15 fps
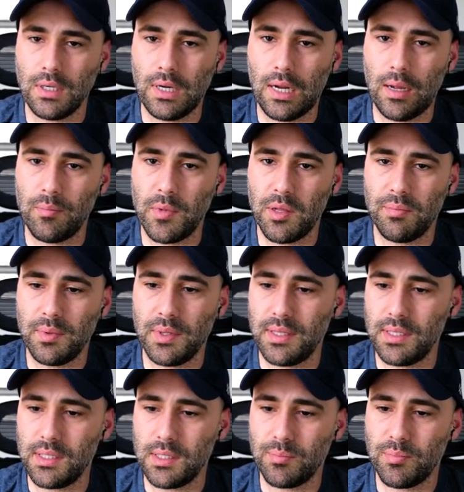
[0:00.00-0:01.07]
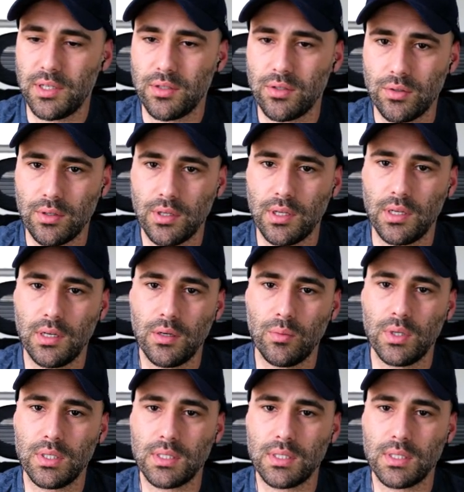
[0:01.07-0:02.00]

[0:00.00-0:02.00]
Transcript: And maybe this person here was